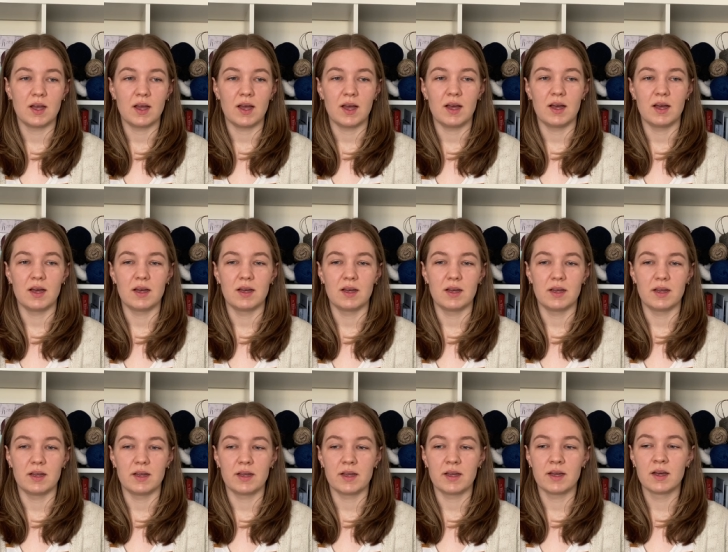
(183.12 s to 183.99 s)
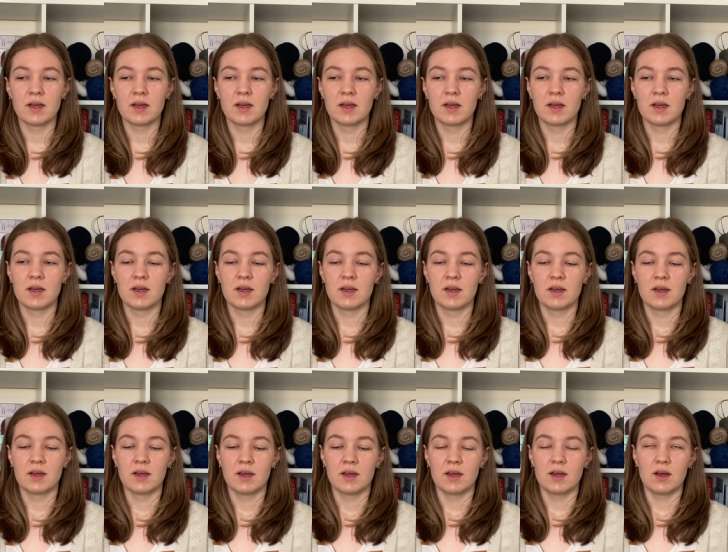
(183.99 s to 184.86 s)
I
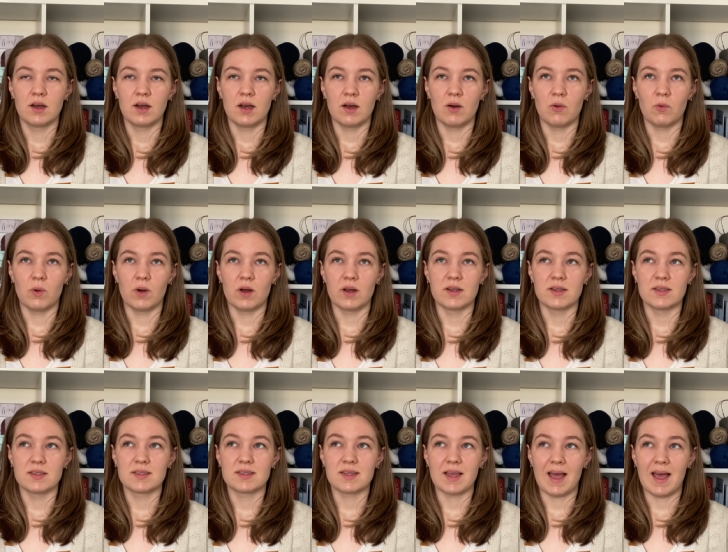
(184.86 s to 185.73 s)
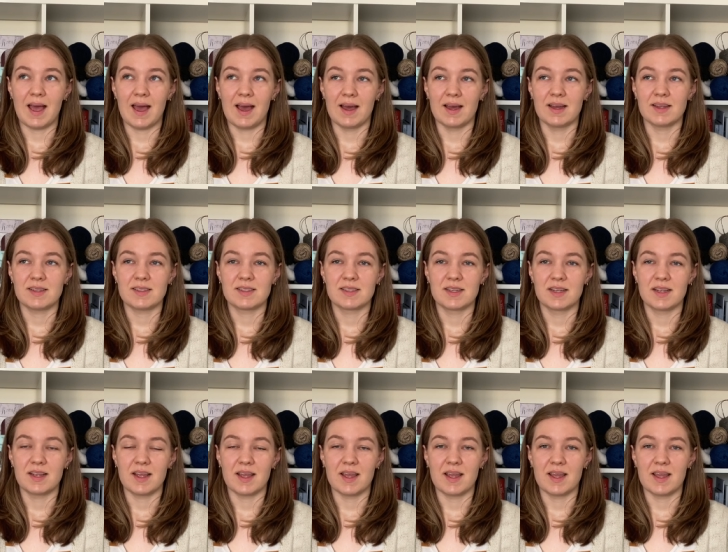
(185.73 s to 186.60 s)
was at
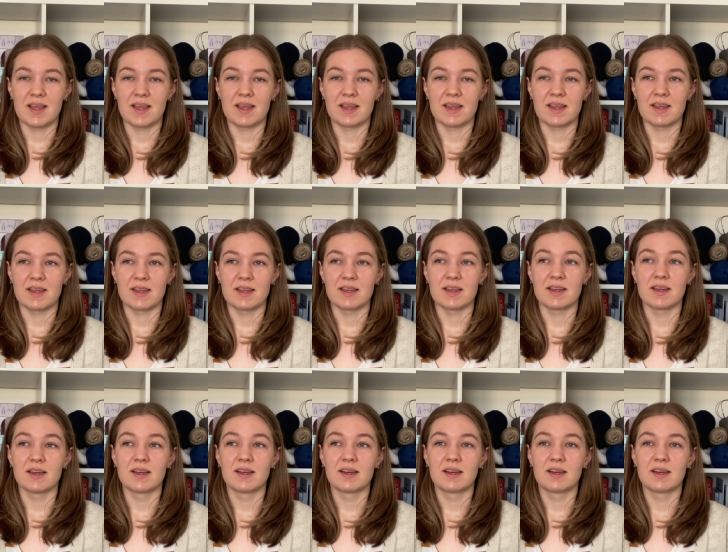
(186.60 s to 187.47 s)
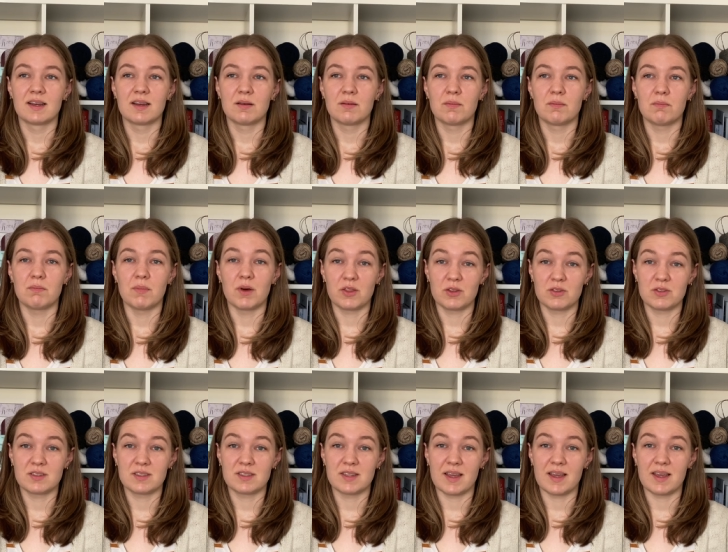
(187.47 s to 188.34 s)
a
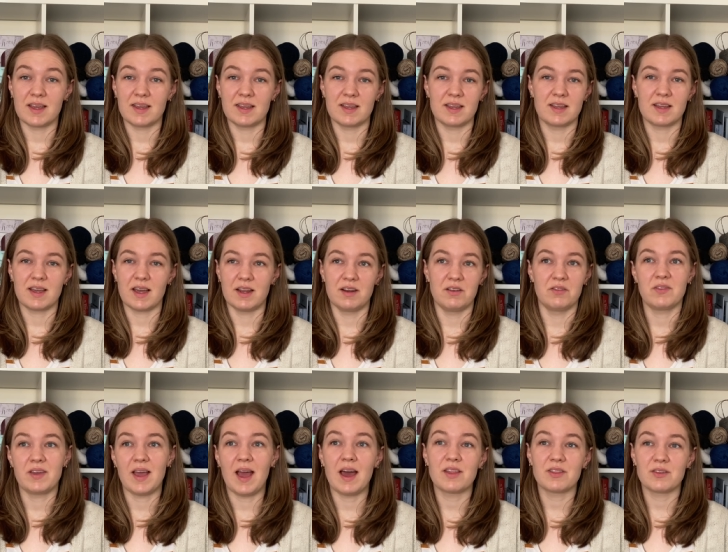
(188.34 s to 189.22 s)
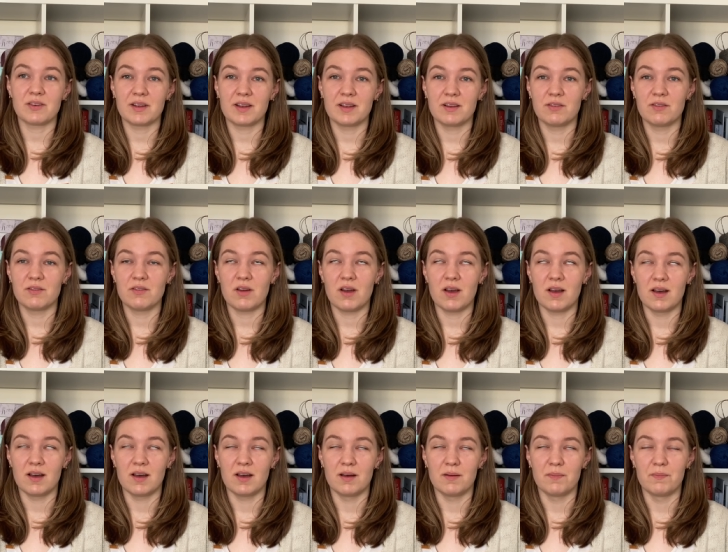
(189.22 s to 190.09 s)
Mother's Day kind of gathering
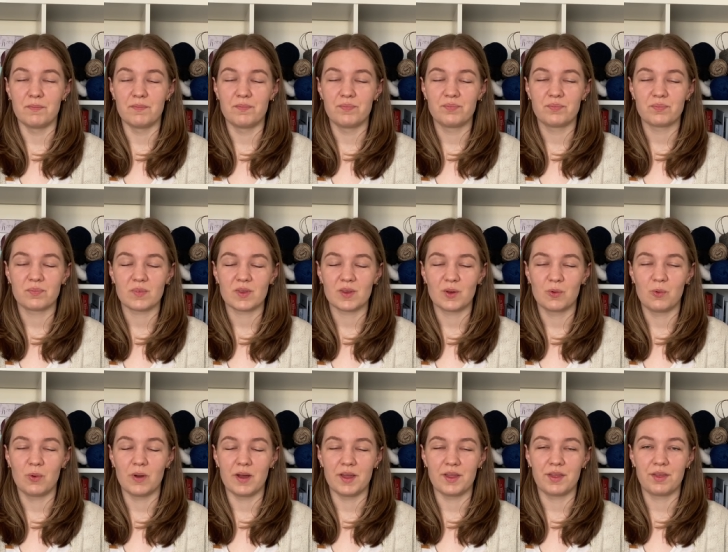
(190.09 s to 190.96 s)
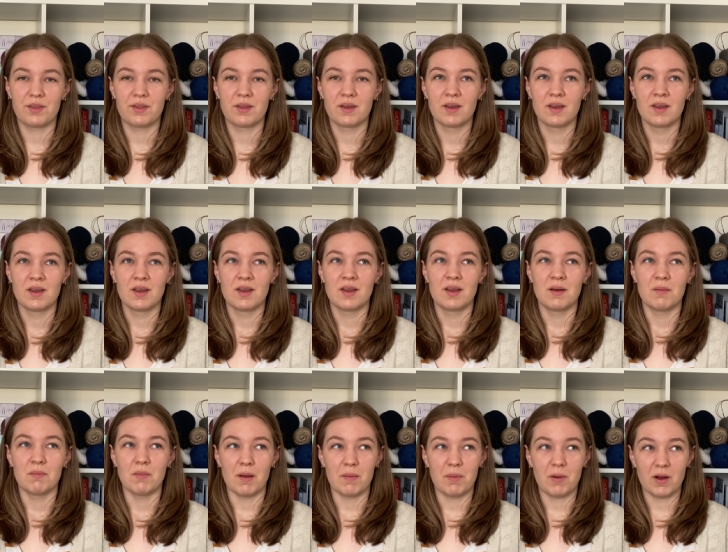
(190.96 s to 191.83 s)
with
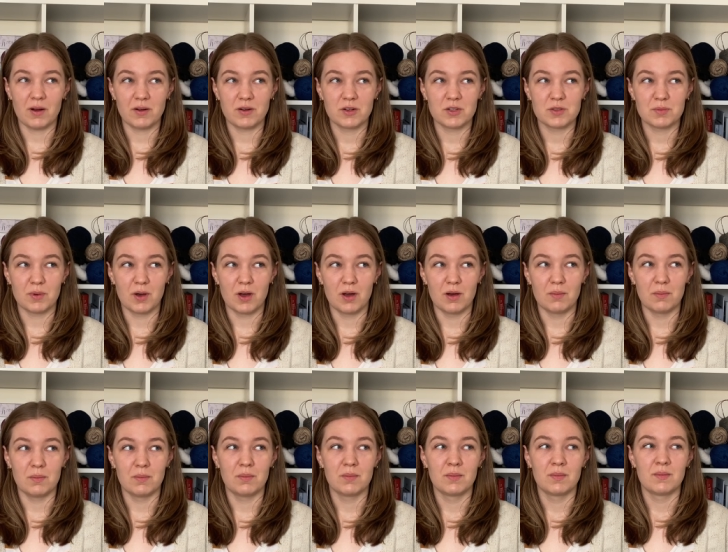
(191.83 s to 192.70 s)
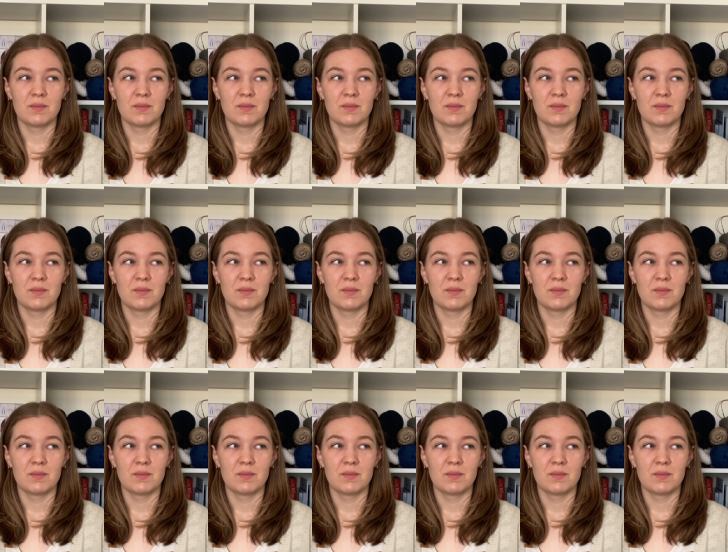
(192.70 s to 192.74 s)
my partner's mom